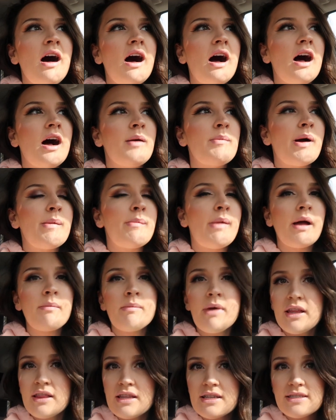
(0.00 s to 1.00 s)
I might
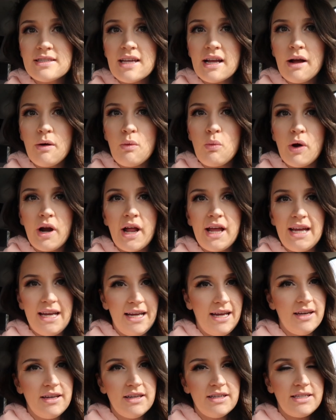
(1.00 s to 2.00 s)
make this like a what I
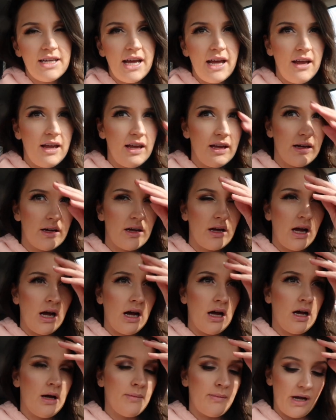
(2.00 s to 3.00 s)
eat in a day.
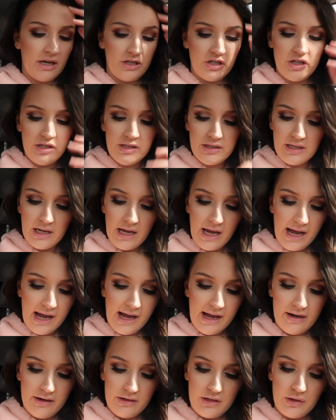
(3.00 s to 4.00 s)
I just
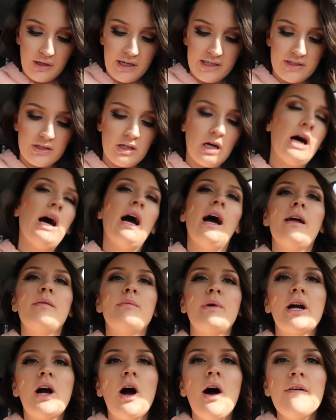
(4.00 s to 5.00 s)
had, you guys saw, I had
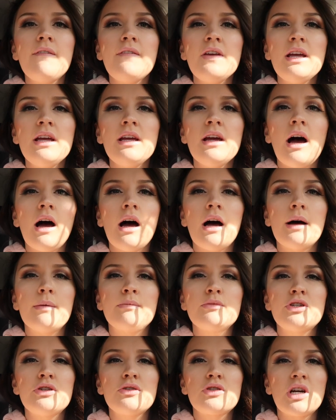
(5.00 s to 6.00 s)
my coffee,
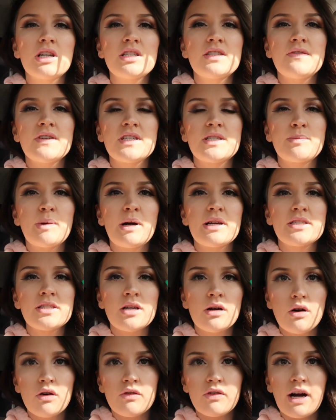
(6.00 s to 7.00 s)
2 shots of
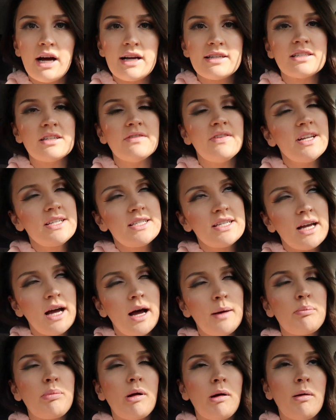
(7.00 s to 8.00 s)
espresso over ice in a venti
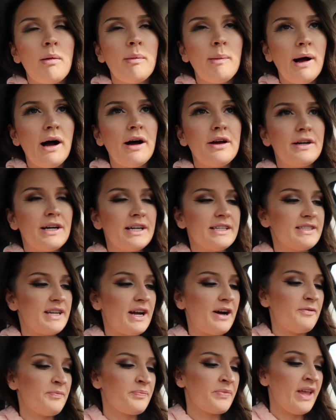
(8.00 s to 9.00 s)
cup, blah blah blah, you guys
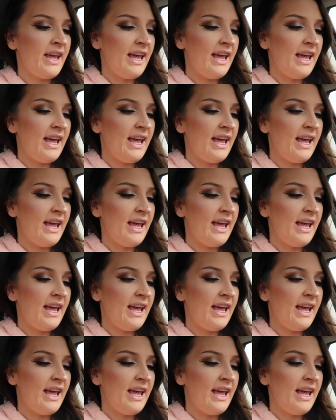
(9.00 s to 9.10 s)
know.